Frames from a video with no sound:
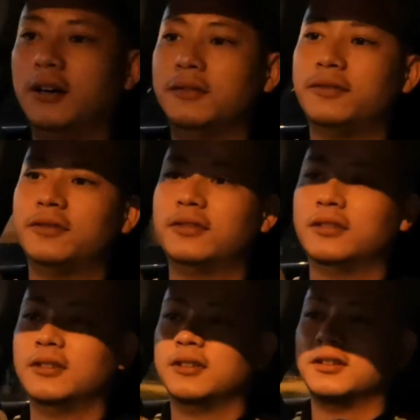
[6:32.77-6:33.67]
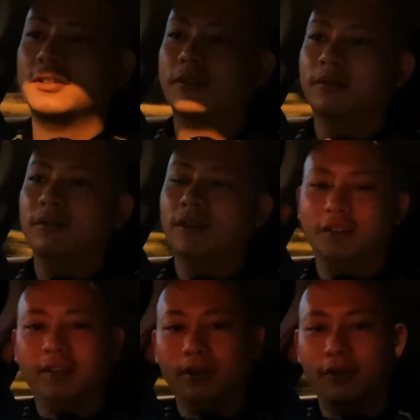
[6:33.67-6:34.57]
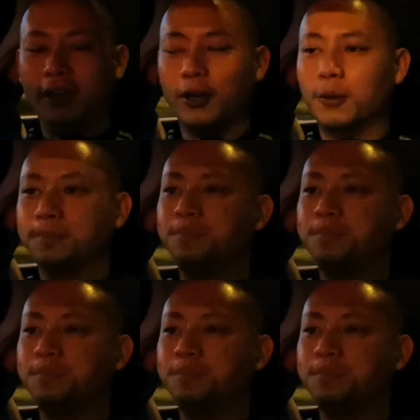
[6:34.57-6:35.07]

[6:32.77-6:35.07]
of this little video.